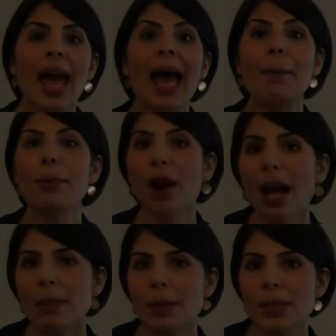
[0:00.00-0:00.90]
and
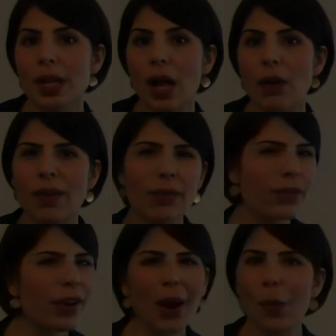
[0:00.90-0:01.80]
problem solve and
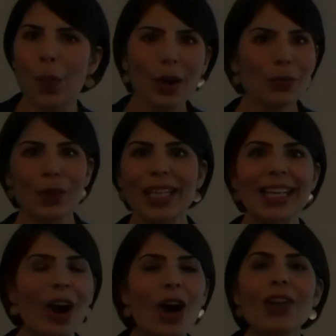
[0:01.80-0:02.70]
figure out what
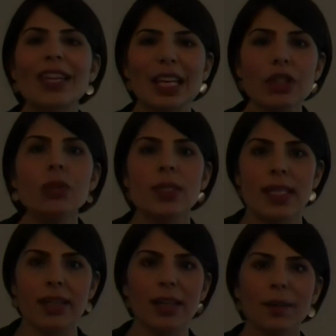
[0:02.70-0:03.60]
really are the issues
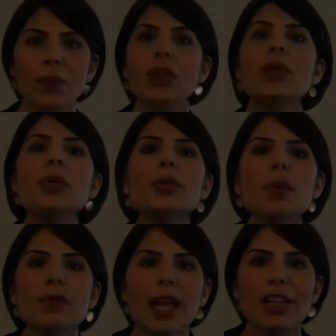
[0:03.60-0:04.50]
here, use
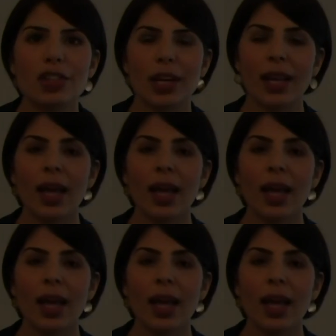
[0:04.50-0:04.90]
reflection,